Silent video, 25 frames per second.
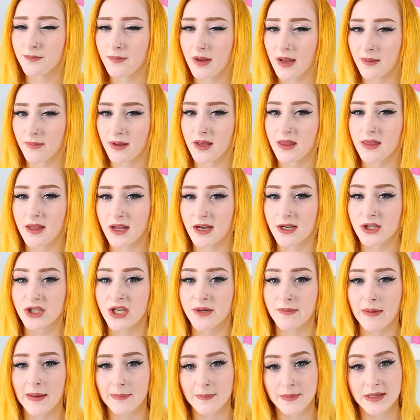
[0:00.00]
maybe think
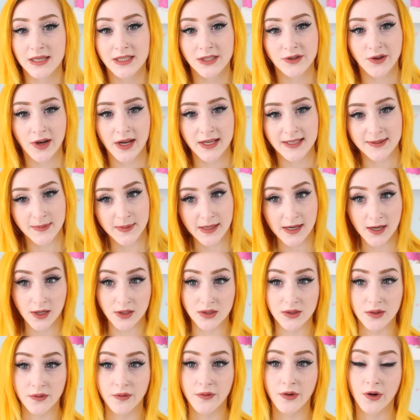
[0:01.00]
she might be stressed
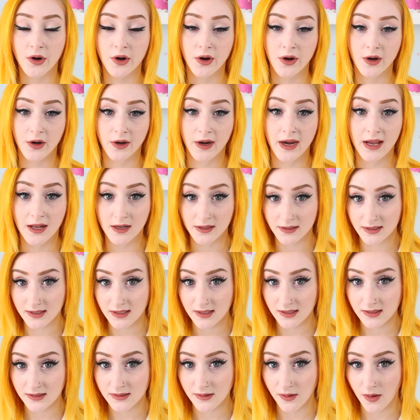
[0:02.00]
because of her
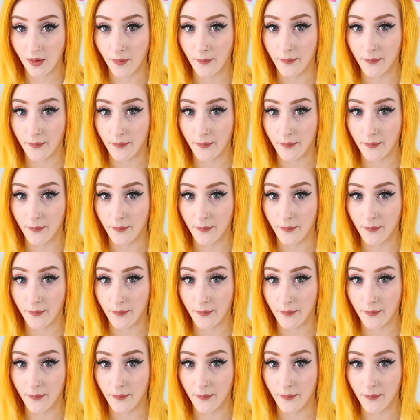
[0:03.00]
illness,